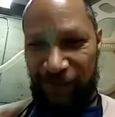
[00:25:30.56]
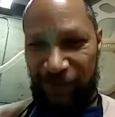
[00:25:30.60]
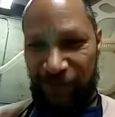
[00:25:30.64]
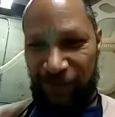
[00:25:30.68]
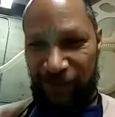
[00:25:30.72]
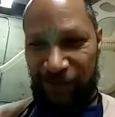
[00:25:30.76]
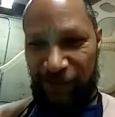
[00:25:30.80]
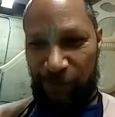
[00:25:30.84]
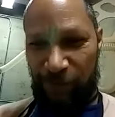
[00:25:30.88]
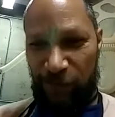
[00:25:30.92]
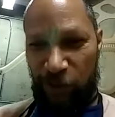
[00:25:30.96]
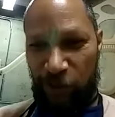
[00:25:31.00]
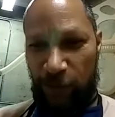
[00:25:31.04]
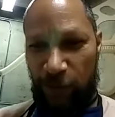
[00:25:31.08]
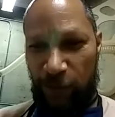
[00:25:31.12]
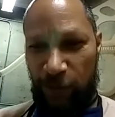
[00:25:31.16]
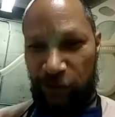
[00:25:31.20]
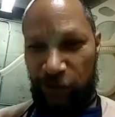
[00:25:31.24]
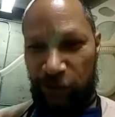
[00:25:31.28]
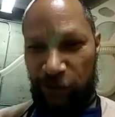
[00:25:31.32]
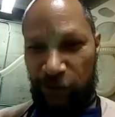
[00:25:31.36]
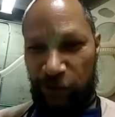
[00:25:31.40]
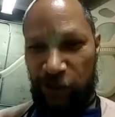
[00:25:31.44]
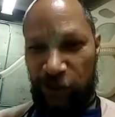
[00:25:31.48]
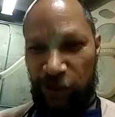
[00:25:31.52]
Let me go back
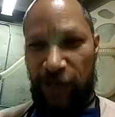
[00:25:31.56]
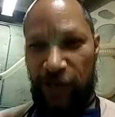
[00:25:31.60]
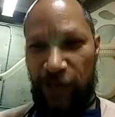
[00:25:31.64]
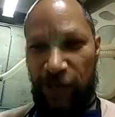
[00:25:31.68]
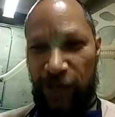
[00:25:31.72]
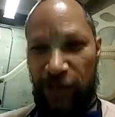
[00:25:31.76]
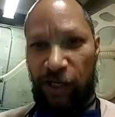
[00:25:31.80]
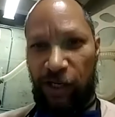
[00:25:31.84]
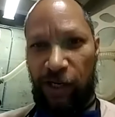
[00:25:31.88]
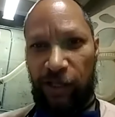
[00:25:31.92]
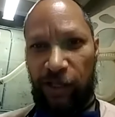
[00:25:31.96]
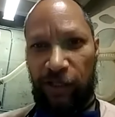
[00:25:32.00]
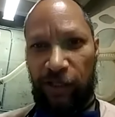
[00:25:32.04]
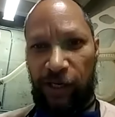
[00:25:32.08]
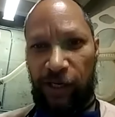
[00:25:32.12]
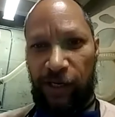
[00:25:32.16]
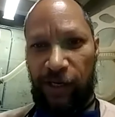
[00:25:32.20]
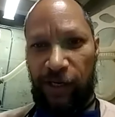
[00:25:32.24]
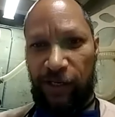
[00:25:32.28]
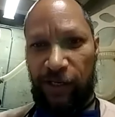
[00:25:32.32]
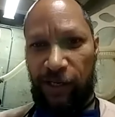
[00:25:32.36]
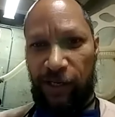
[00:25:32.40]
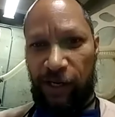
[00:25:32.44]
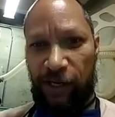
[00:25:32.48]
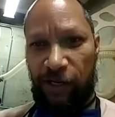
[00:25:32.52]
to the chat. I
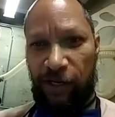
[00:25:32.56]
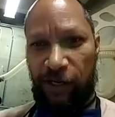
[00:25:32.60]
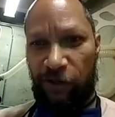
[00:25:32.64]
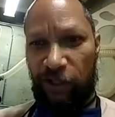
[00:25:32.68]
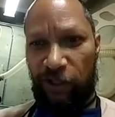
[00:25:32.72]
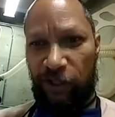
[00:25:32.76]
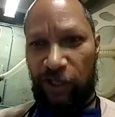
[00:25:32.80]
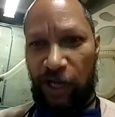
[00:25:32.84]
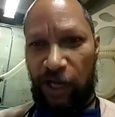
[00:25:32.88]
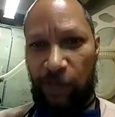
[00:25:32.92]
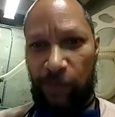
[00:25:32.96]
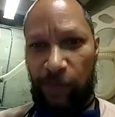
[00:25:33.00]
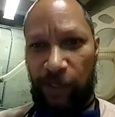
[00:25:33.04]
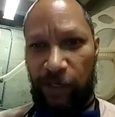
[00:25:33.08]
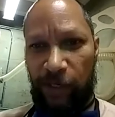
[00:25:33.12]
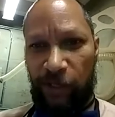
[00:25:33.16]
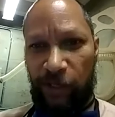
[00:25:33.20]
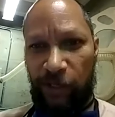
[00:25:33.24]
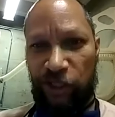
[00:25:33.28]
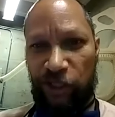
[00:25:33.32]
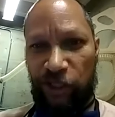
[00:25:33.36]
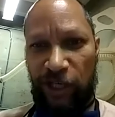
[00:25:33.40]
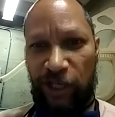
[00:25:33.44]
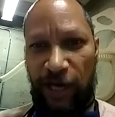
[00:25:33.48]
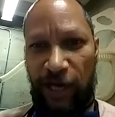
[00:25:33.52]
saw another comment
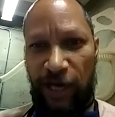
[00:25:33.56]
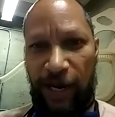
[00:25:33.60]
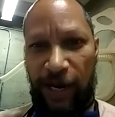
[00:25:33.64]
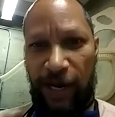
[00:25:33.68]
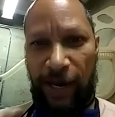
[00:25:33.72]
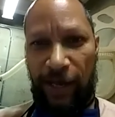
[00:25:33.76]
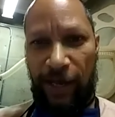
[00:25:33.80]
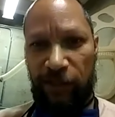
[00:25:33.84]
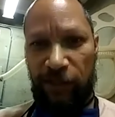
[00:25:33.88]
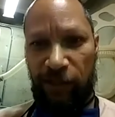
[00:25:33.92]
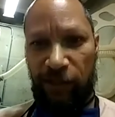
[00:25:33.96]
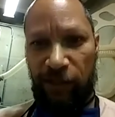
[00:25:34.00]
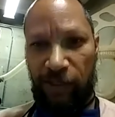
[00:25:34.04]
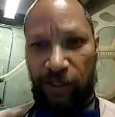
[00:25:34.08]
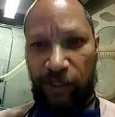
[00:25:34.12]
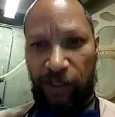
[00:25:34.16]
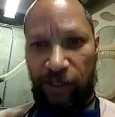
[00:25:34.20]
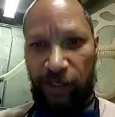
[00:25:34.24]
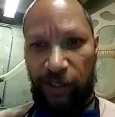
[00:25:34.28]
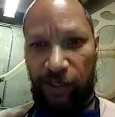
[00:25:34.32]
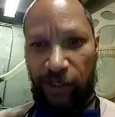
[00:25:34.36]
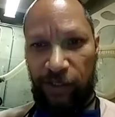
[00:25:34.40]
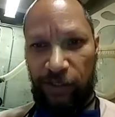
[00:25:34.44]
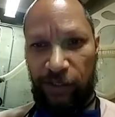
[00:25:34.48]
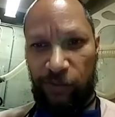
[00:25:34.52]
in chat.
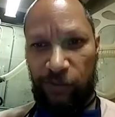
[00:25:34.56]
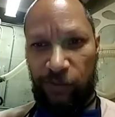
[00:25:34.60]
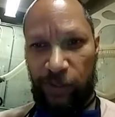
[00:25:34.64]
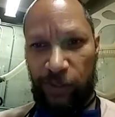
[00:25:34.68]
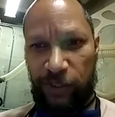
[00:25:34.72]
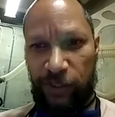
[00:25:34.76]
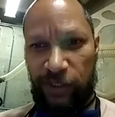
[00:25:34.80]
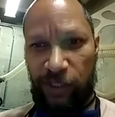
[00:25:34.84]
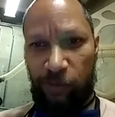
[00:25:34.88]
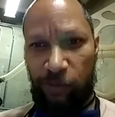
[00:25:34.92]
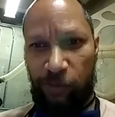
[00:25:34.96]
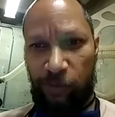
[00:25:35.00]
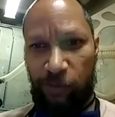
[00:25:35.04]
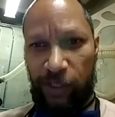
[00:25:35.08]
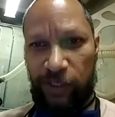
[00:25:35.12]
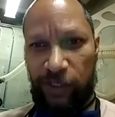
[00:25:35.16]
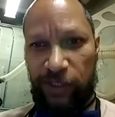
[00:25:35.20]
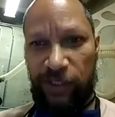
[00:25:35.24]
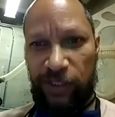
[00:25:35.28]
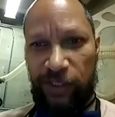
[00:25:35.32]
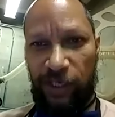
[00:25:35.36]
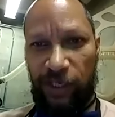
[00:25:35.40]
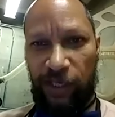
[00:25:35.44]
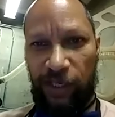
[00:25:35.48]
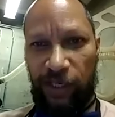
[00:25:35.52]
Just want to see what it
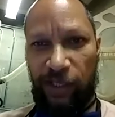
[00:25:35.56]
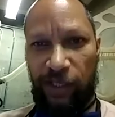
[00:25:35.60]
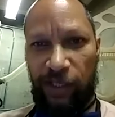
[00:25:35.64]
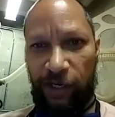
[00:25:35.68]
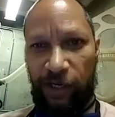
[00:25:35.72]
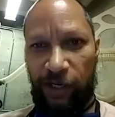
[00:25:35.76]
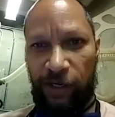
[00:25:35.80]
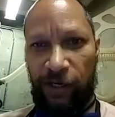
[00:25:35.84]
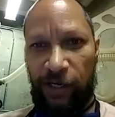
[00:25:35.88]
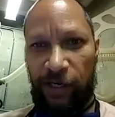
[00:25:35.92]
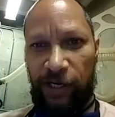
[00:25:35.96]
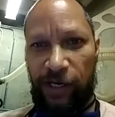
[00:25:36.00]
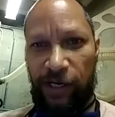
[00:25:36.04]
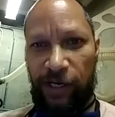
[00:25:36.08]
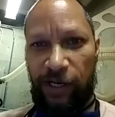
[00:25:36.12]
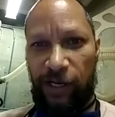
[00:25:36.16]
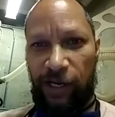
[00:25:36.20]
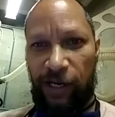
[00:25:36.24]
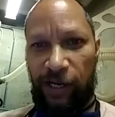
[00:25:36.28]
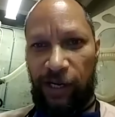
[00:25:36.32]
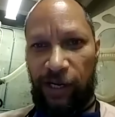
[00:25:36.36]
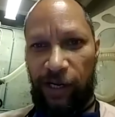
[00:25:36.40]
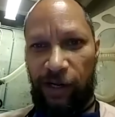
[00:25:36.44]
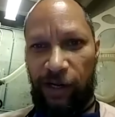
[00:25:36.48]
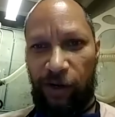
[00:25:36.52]
said there.
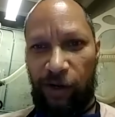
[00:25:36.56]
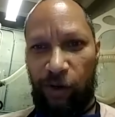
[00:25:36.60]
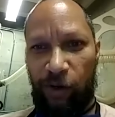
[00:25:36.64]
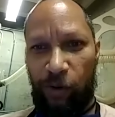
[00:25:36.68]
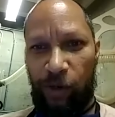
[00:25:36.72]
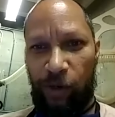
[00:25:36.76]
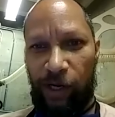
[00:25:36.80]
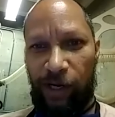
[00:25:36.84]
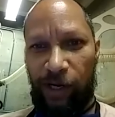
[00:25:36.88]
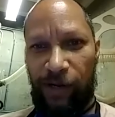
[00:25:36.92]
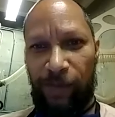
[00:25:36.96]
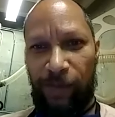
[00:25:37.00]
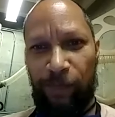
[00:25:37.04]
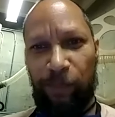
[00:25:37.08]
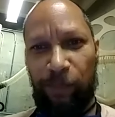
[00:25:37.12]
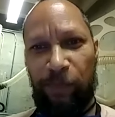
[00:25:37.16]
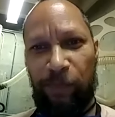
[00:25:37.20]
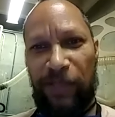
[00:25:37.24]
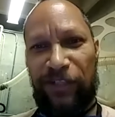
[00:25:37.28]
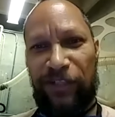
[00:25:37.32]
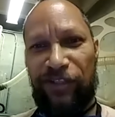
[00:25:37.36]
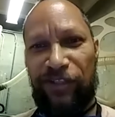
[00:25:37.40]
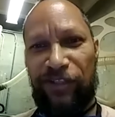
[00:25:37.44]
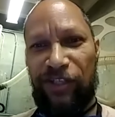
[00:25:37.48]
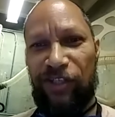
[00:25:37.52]

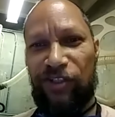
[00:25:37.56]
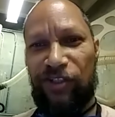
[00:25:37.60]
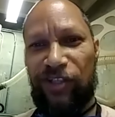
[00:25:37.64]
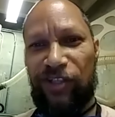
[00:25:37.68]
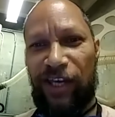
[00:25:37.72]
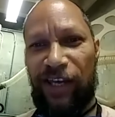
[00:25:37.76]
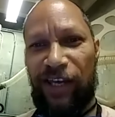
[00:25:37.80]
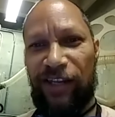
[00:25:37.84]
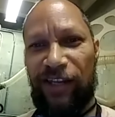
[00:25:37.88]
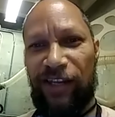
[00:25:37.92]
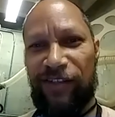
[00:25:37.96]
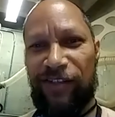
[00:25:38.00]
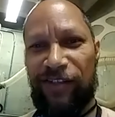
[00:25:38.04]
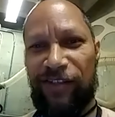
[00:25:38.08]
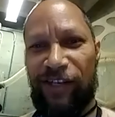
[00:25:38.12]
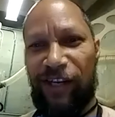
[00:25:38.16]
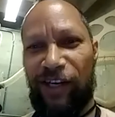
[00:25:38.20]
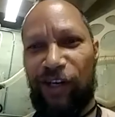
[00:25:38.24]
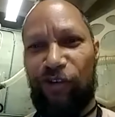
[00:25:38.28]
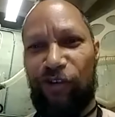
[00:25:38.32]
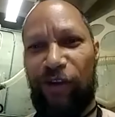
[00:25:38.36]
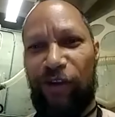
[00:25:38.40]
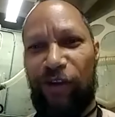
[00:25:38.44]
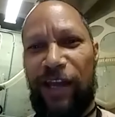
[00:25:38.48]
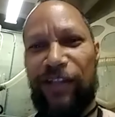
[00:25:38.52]
Mitzi says,
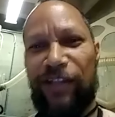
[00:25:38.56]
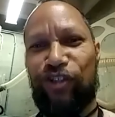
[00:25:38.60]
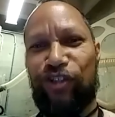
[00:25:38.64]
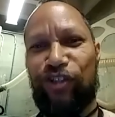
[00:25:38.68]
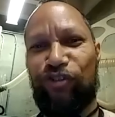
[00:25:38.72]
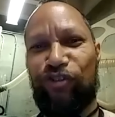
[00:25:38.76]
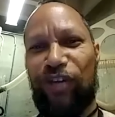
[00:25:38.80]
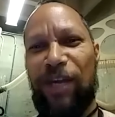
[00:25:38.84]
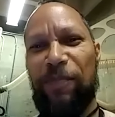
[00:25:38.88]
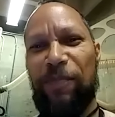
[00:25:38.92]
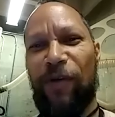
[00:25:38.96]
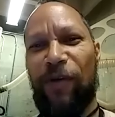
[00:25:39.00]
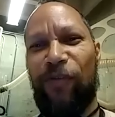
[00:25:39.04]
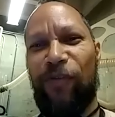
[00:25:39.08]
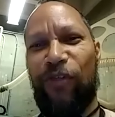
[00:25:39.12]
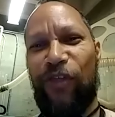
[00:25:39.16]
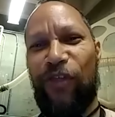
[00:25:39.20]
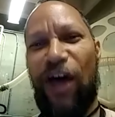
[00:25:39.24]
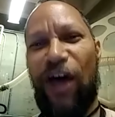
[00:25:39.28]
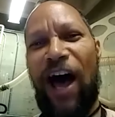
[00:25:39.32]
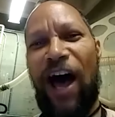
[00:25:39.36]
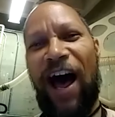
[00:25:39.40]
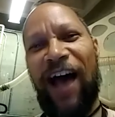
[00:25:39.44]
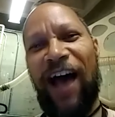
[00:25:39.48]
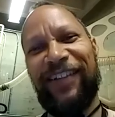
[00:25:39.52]
great stream of
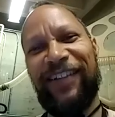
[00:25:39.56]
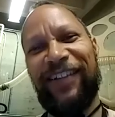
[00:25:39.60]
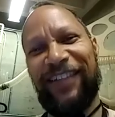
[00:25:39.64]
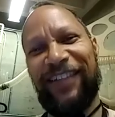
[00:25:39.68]
thought.